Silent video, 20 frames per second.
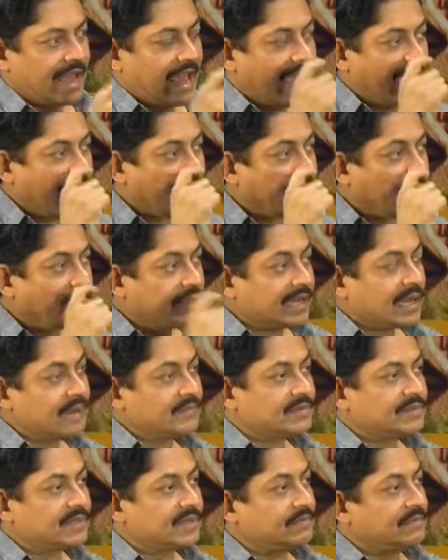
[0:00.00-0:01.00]
and
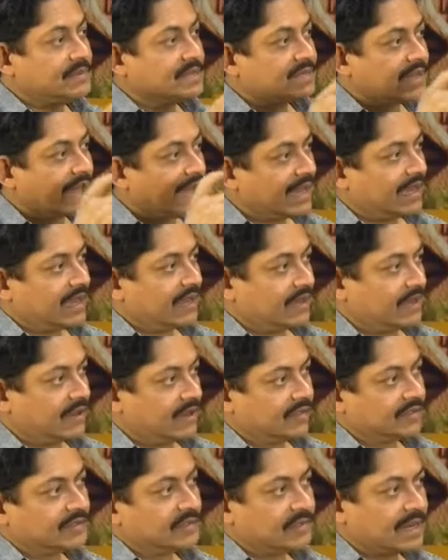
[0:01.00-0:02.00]
becomes a messiah
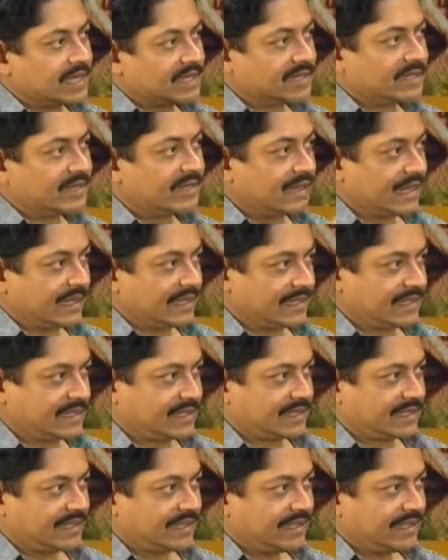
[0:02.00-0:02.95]
of the marginalized.